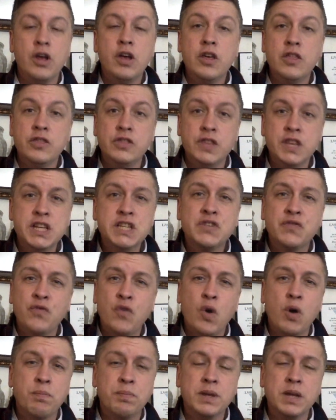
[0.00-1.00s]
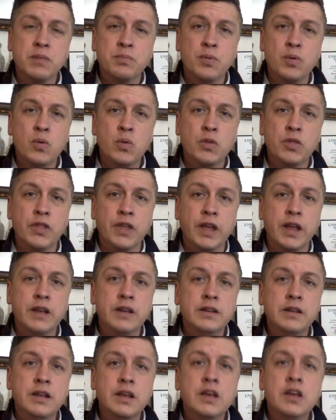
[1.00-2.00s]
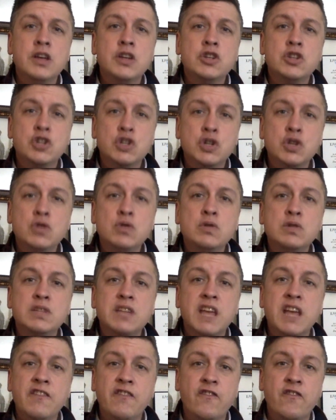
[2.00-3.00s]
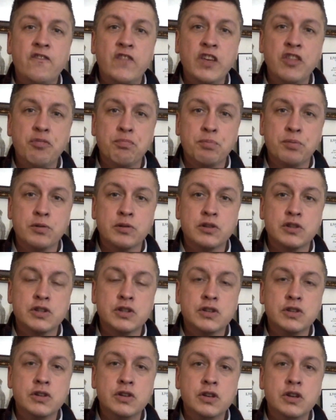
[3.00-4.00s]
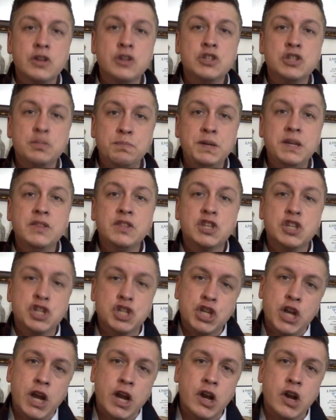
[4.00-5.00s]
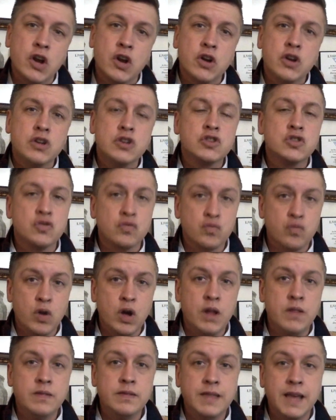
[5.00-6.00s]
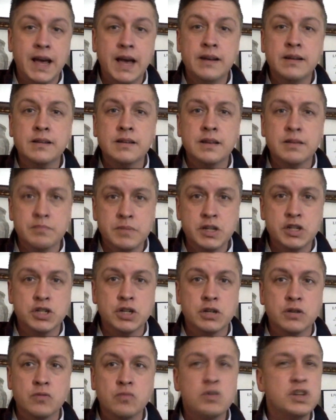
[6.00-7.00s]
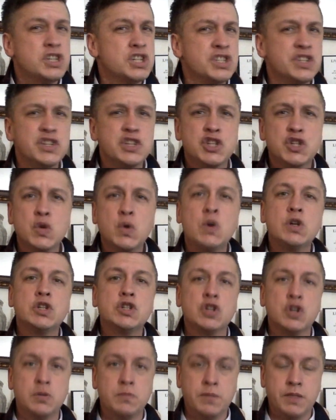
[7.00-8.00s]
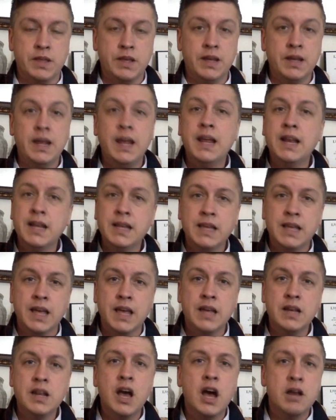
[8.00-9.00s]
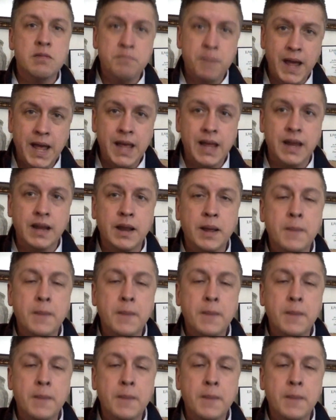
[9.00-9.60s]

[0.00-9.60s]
These 4 people will then choose a 5th person to be the chair to run that commission, which is a short-term thing and again unpaid.